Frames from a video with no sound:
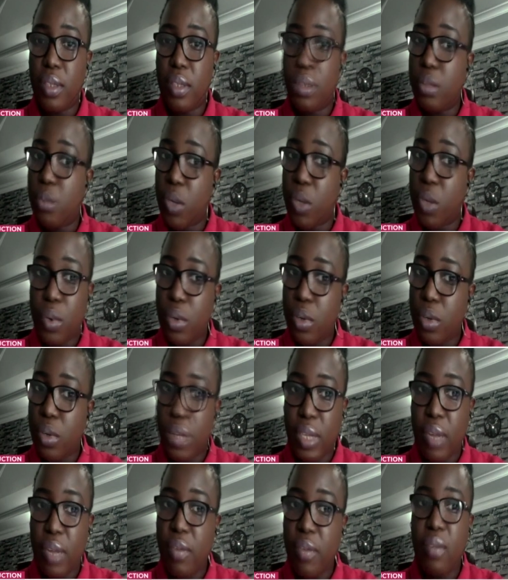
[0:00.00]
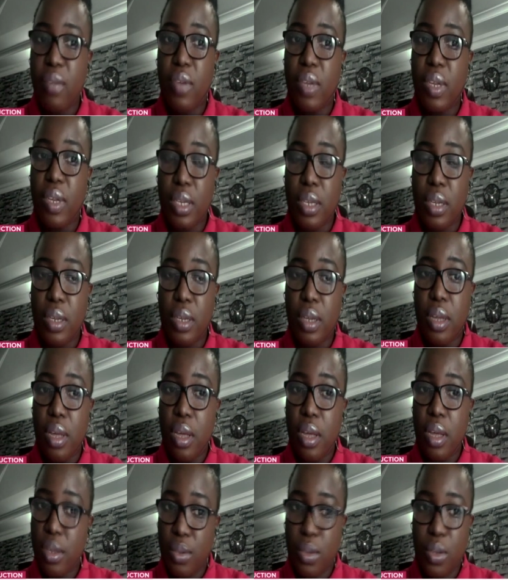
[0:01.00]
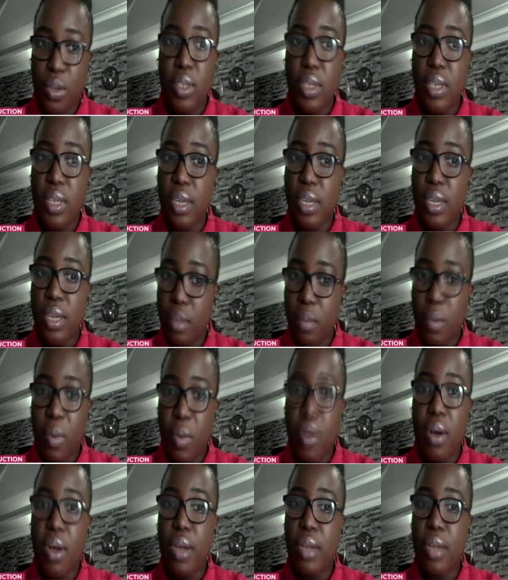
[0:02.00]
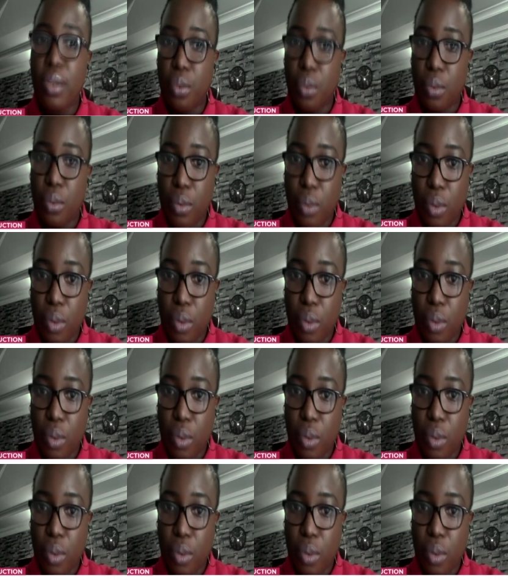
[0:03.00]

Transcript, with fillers: we wouldn't have given the insurgents the power to